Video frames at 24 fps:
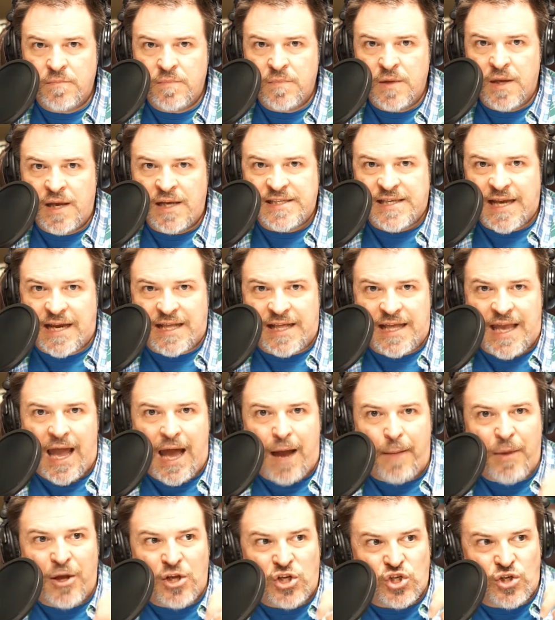Exactly how
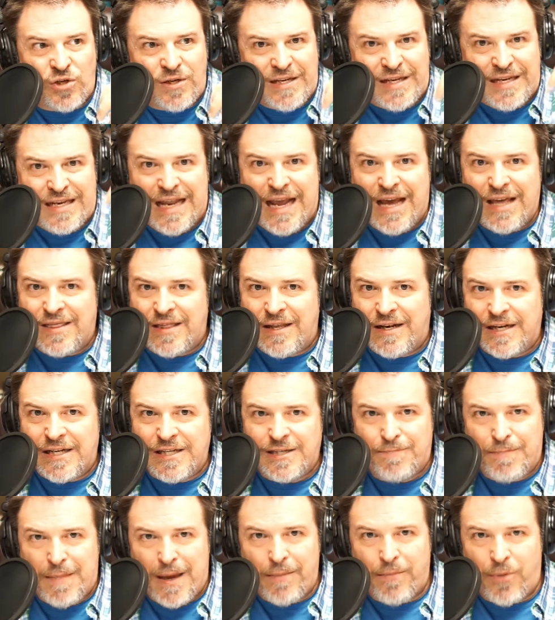much death and
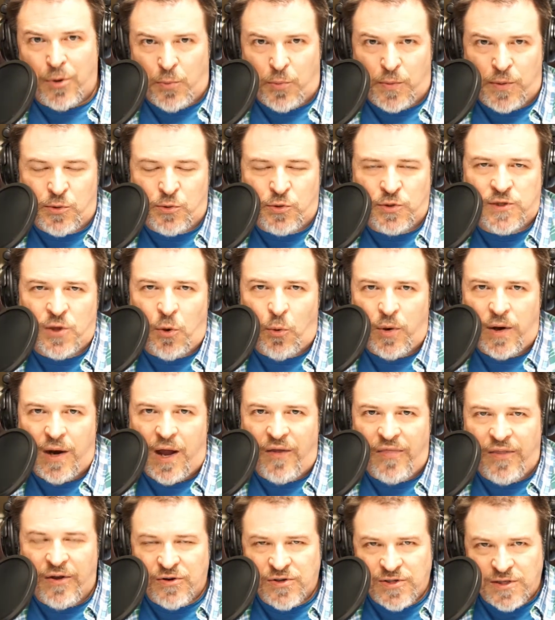dismemberment was going on
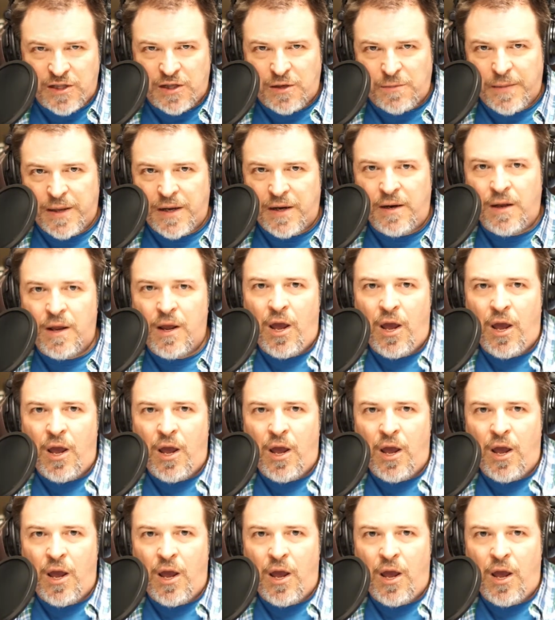there is a little bit